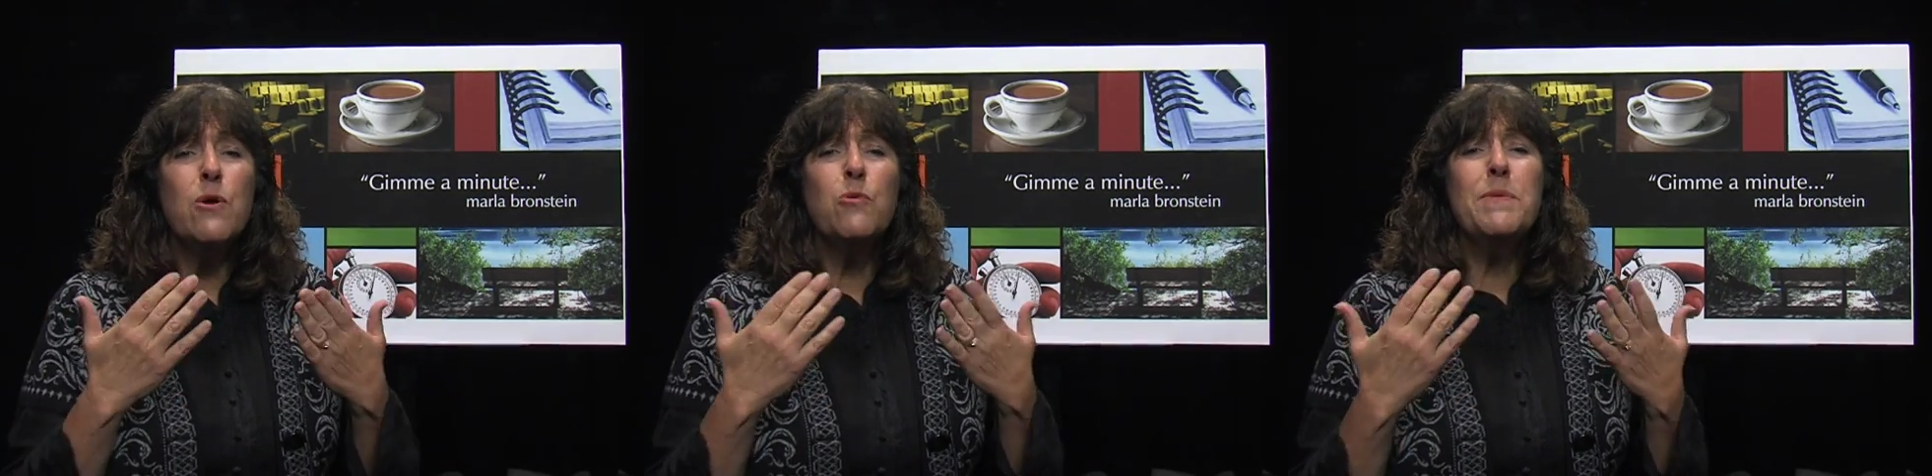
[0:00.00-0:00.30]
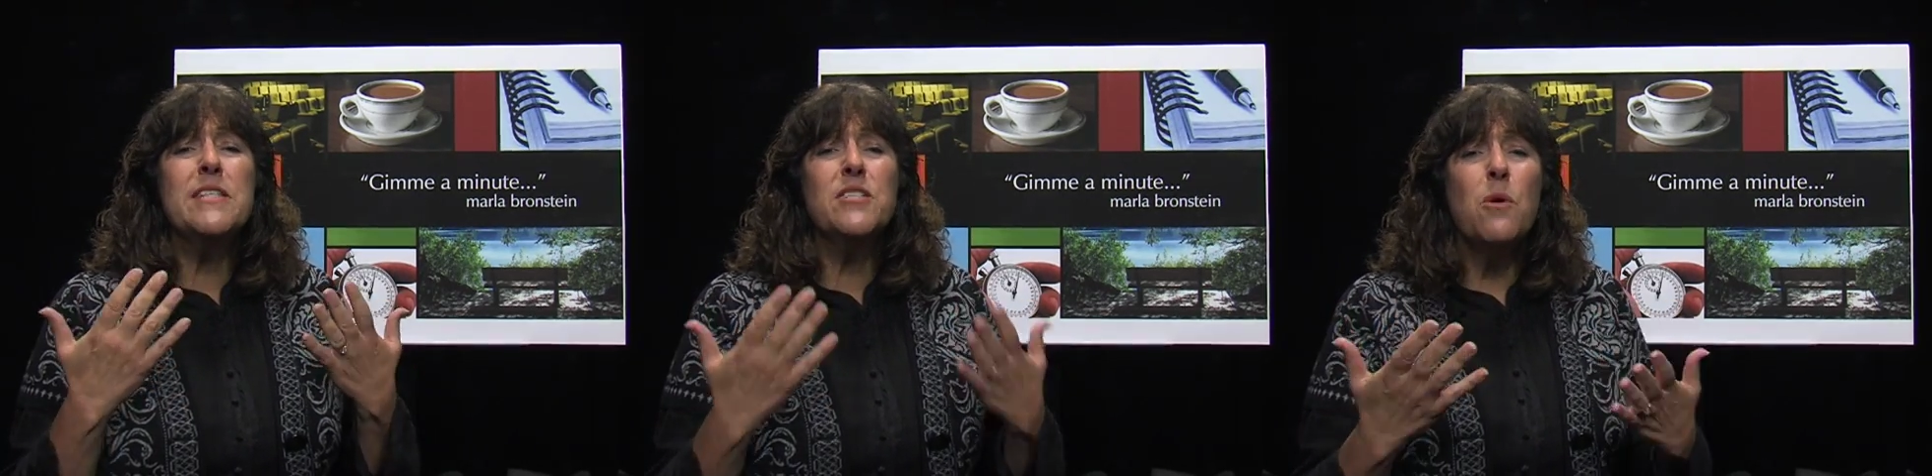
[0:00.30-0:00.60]
would be
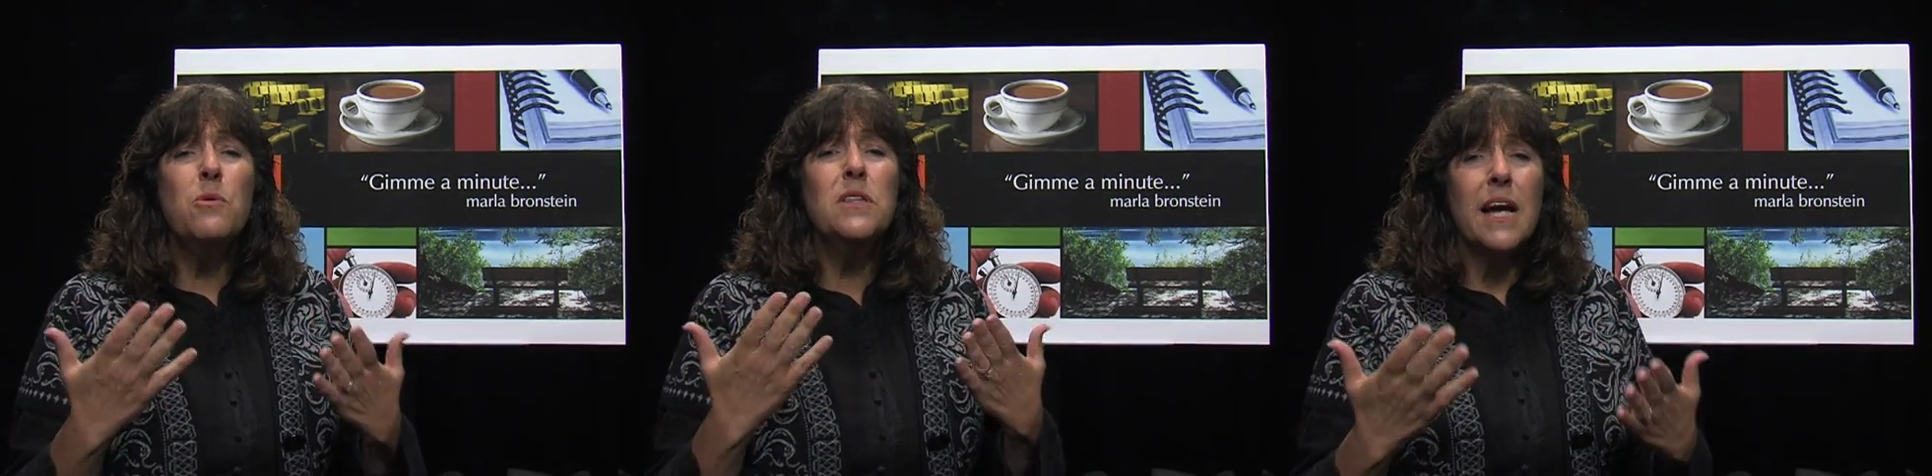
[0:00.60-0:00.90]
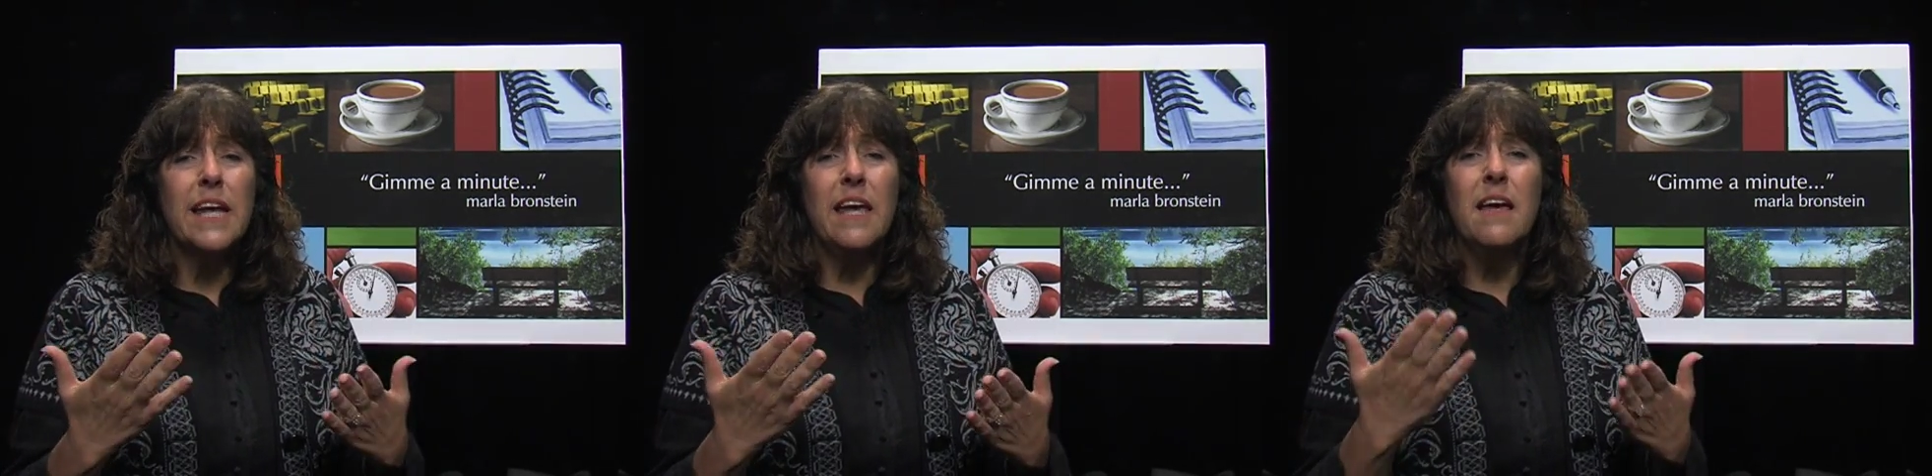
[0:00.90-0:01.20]
so
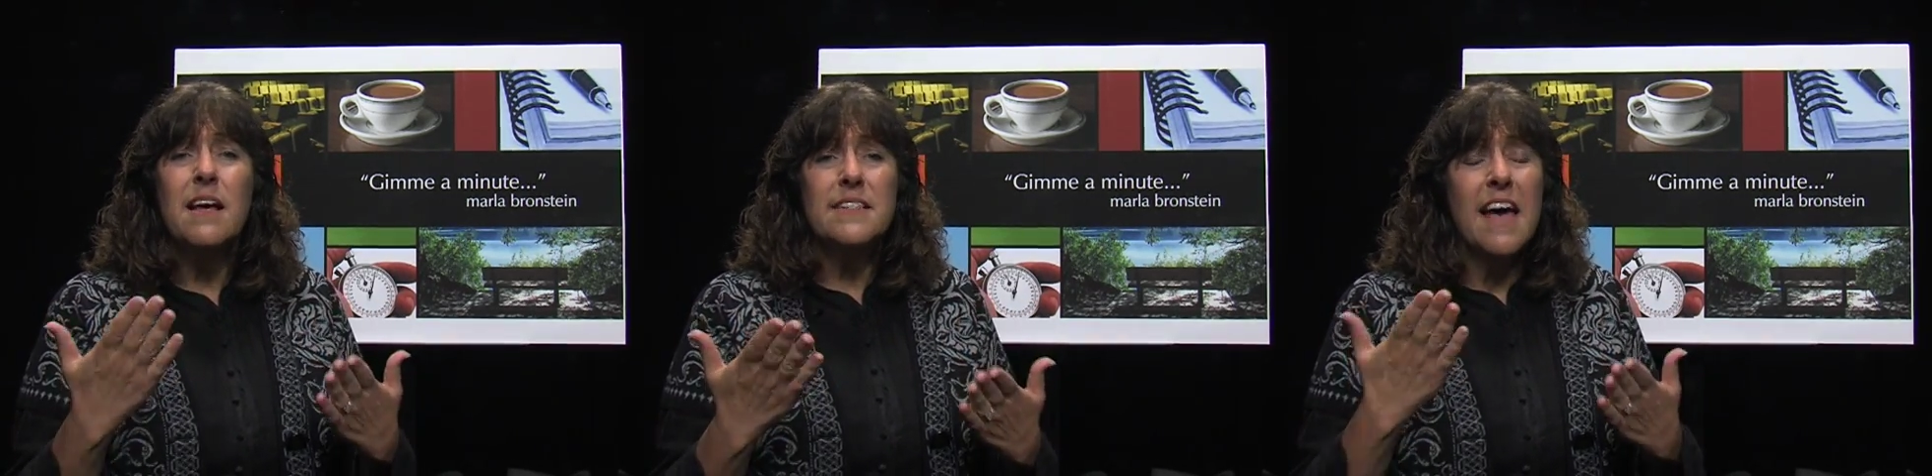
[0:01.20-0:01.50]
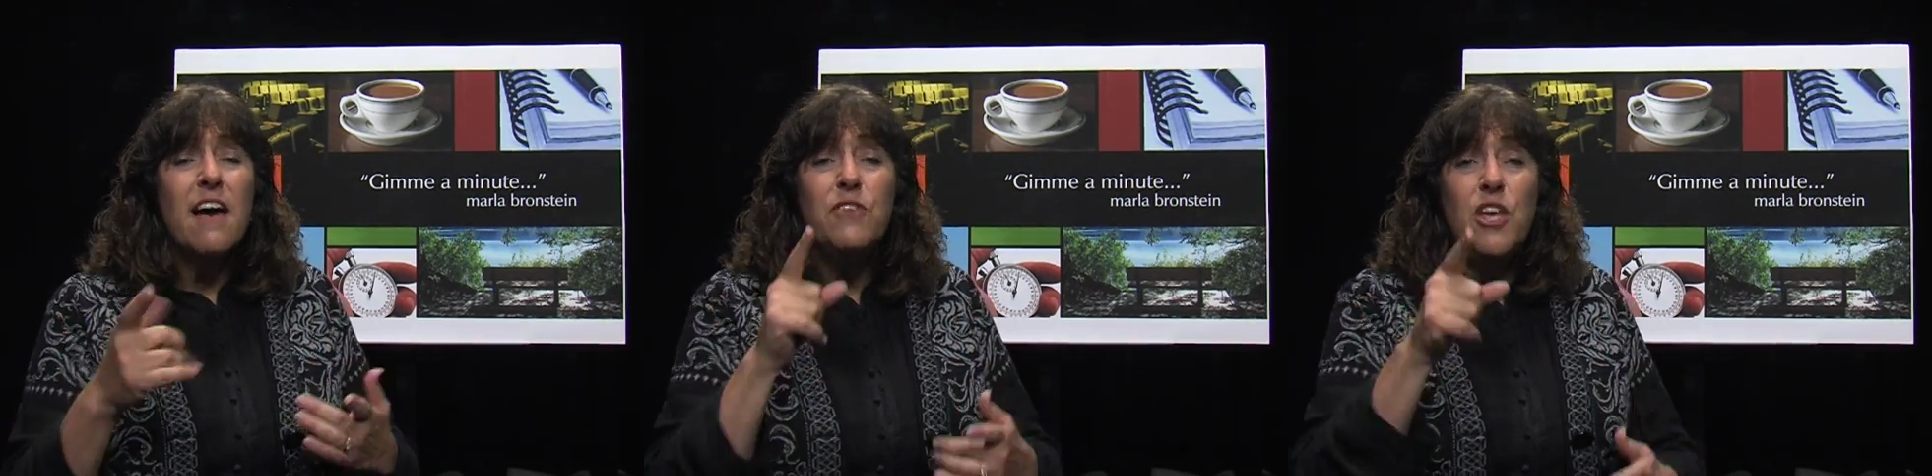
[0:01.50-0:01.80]
lucky to
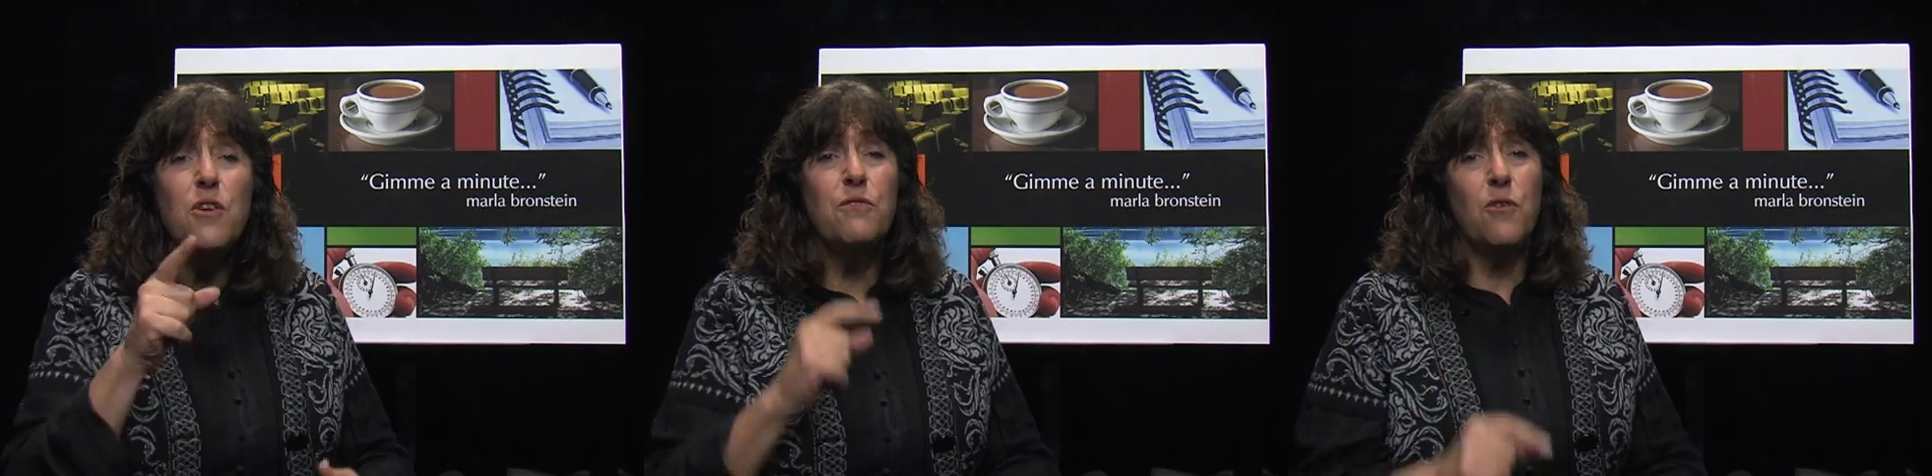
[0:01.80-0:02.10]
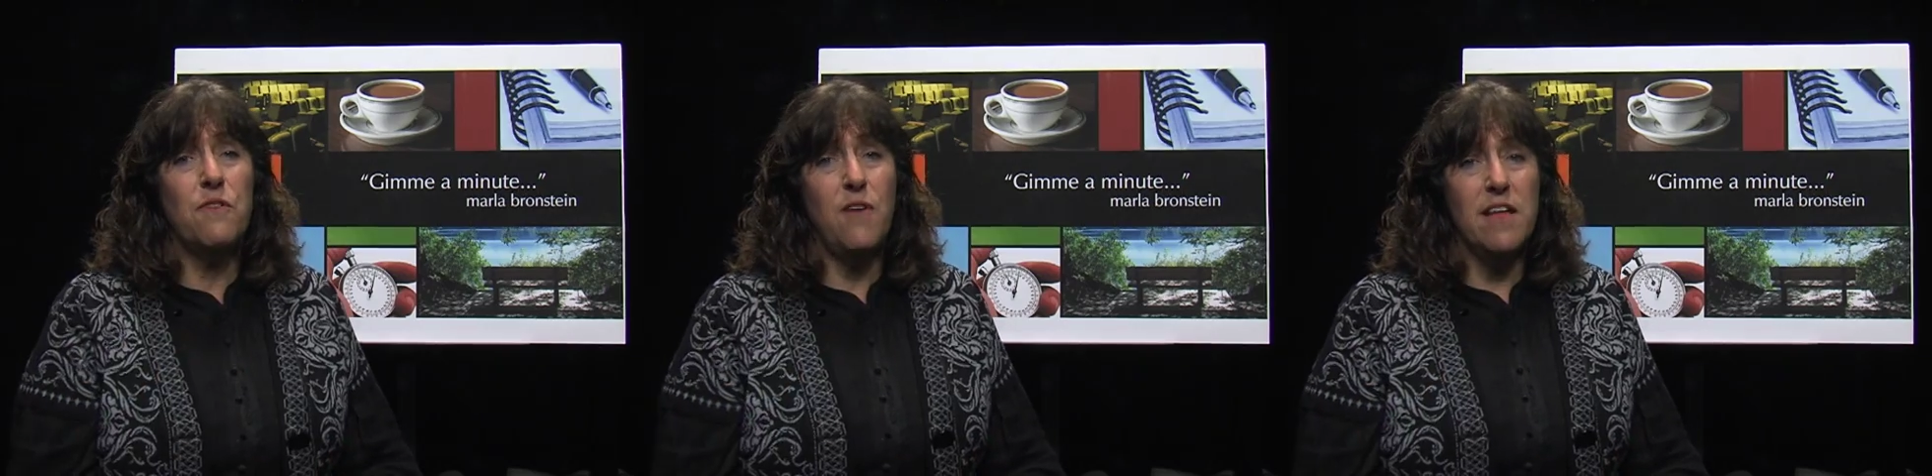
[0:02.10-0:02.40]
have you
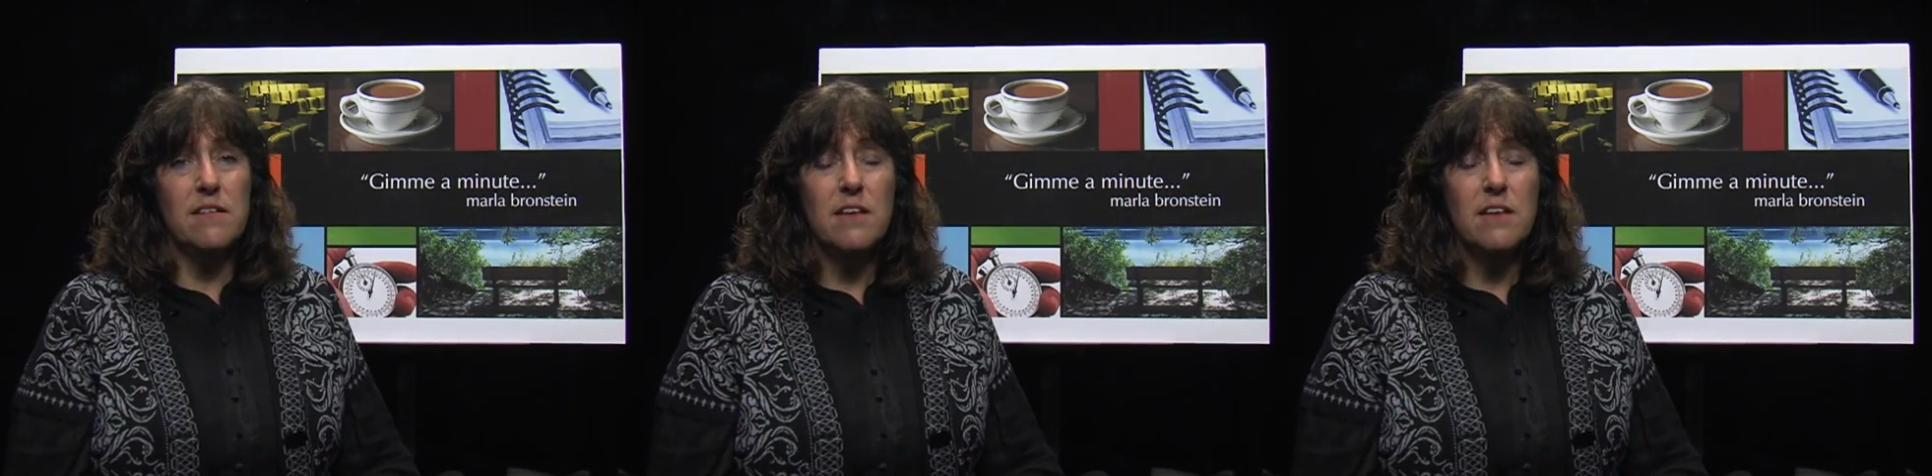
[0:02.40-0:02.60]
for a friend.